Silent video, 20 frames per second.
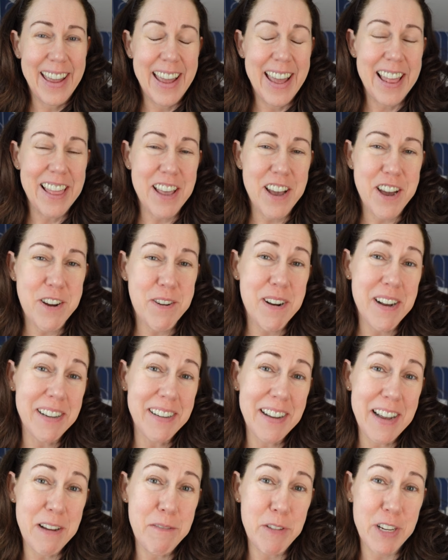Hello,
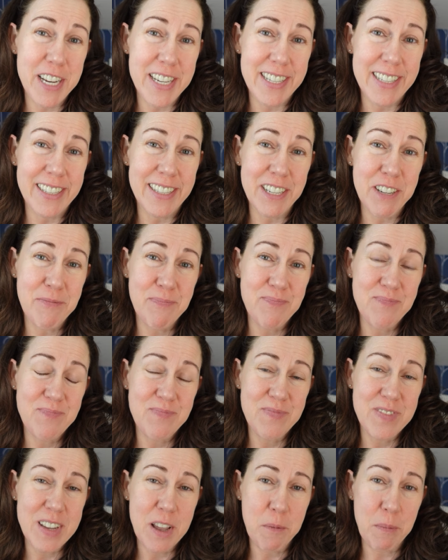I'm JC.
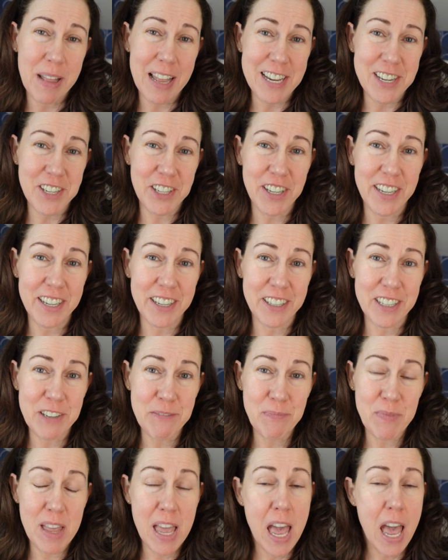I'm glad you're here.
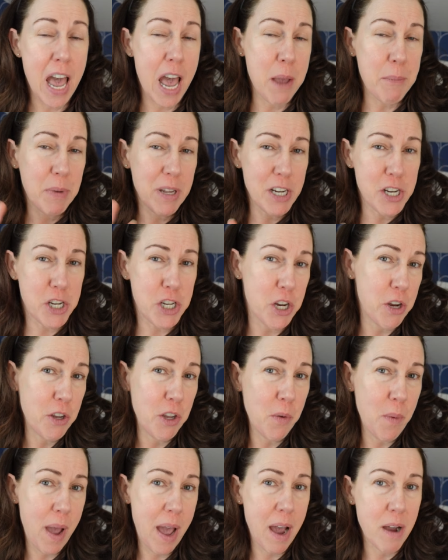I'm going to show
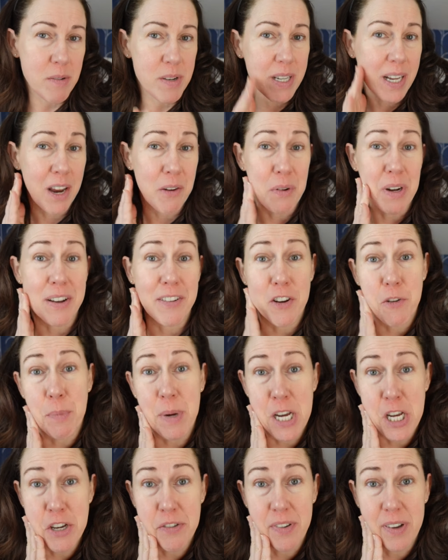you how to get rid of your
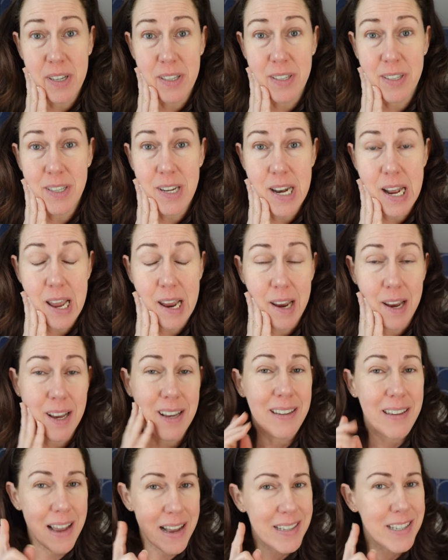peach fuzz today.
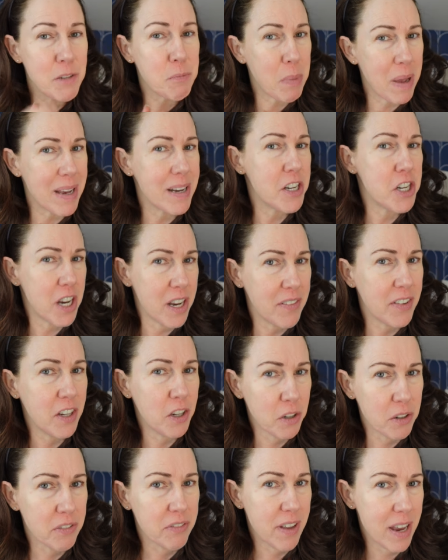Yes, by shaving
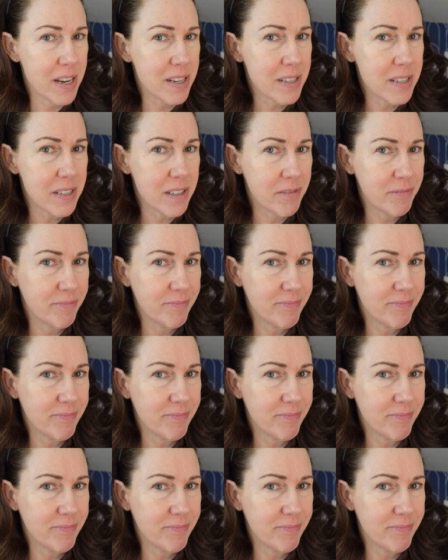your face.